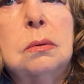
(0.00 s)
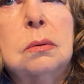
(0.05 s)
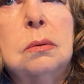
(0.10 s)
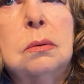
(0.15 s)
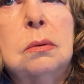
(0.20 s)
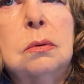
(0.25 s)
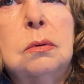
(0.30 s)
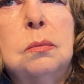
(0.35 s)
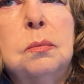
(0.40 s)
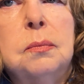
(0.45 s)

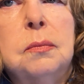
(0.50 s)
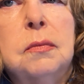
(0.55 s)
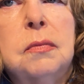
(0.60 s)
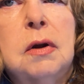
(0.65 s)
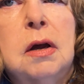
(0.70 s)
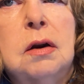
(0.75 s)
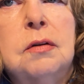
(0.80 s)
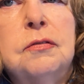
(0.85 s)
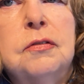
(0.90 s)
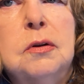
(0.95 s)
Oh,
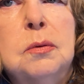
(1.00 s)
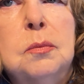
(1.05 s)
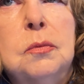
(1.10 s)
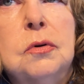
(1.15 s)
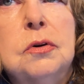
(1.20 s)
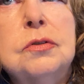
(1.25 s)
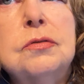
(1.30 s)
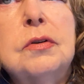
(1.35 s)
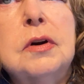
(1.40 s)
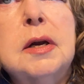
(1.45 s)
got a few
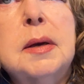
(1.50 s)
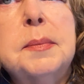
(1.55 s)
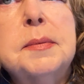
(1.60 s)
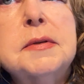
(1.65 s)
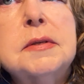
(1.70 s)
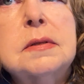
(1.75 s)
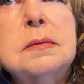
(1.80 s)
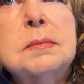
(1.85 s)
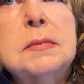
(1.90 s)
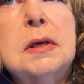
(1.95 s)
more
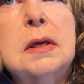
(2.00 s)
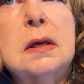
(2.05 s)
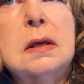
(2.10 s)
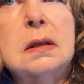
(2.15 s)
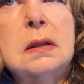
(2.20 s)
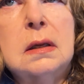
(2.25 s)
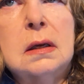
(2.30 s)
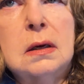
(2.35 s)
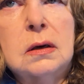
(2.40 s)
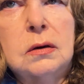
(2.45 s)
drips. I'm
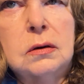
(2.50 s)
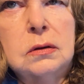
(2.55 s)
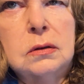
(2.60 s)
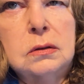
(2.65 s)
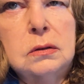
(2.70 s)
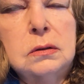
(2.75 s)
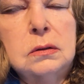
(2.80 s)
getting there.